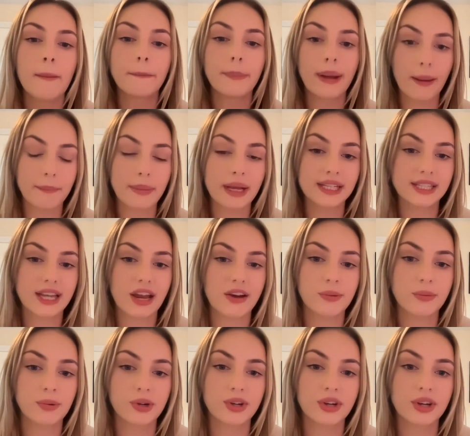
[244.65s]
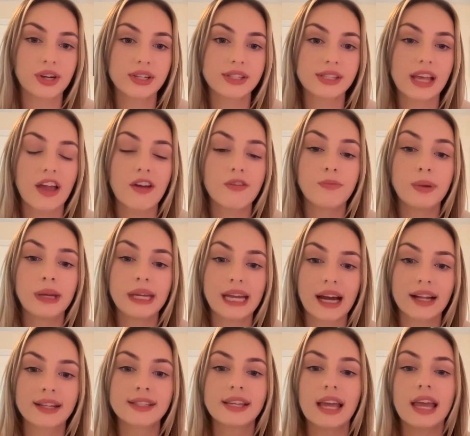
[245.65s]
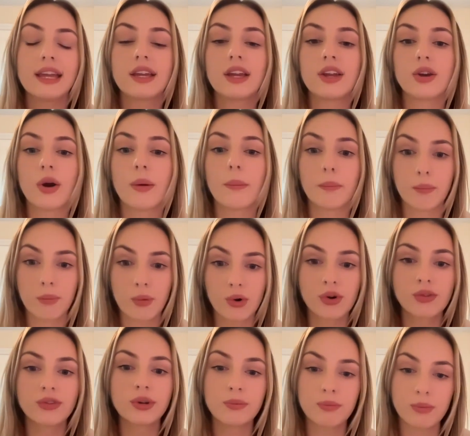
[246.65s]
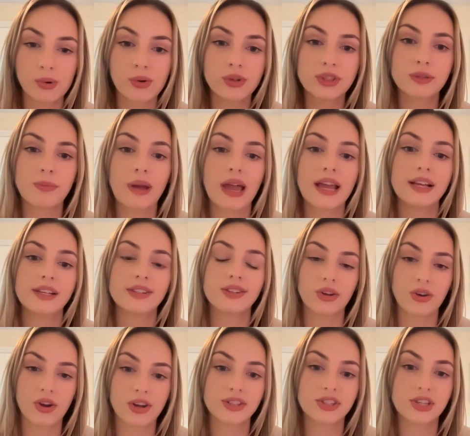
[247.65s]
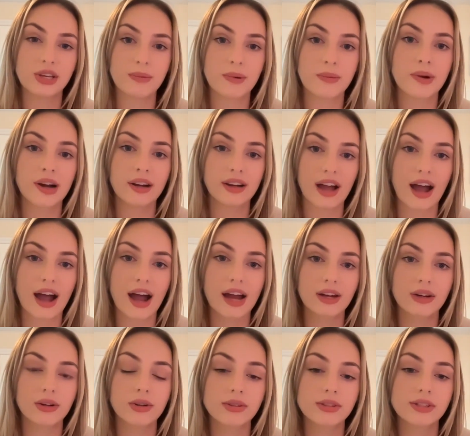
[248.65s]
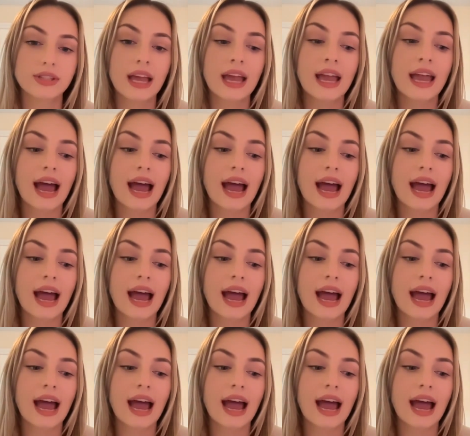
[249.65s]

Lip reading: Plant-based dairy products have begun taking up more and more space on our supermarket aisles,